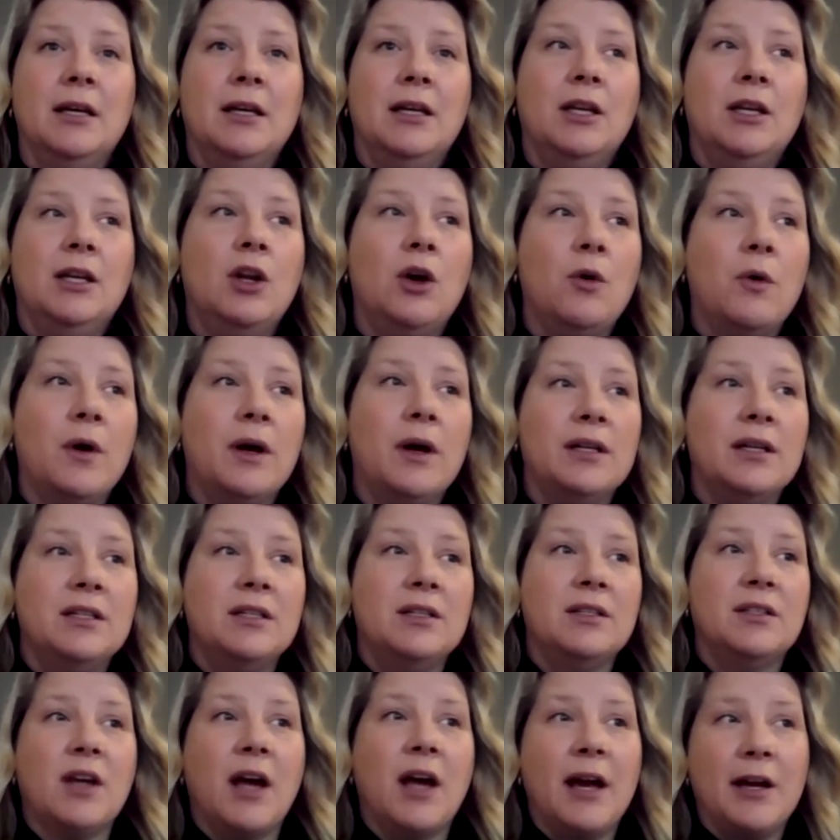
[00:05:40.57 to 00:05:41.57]
a
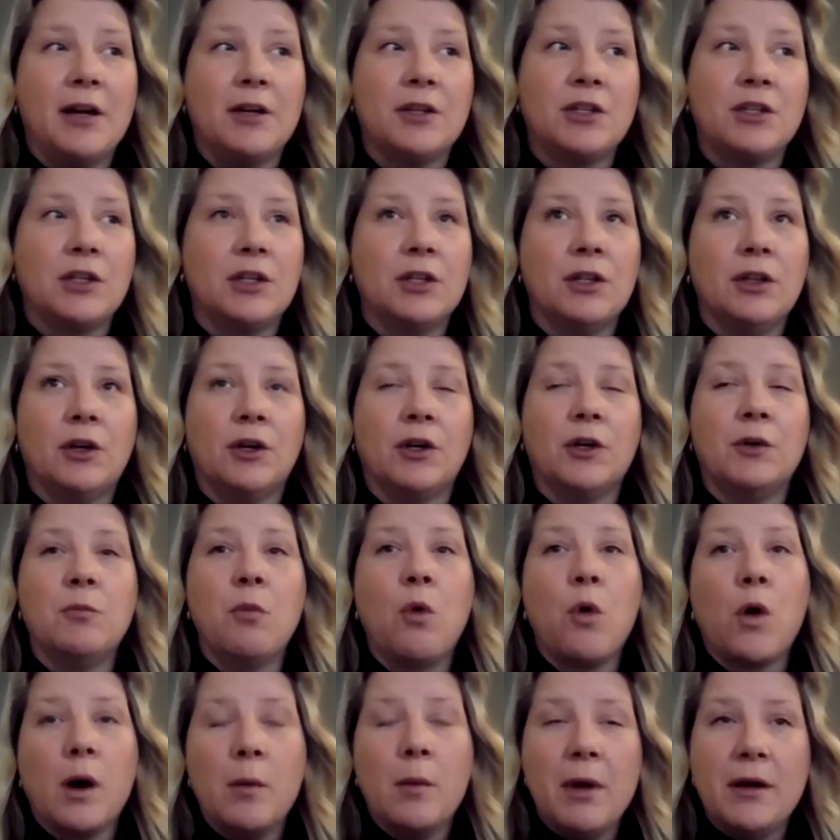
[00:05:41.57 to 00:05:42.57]
desire to learn
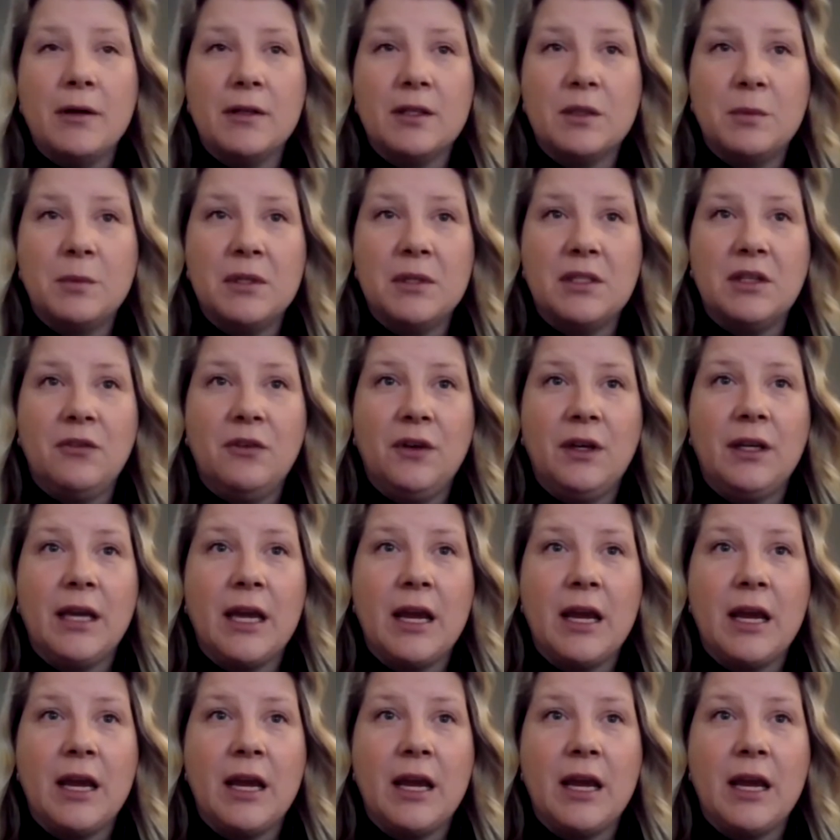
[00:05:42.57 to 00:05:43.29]
more about specific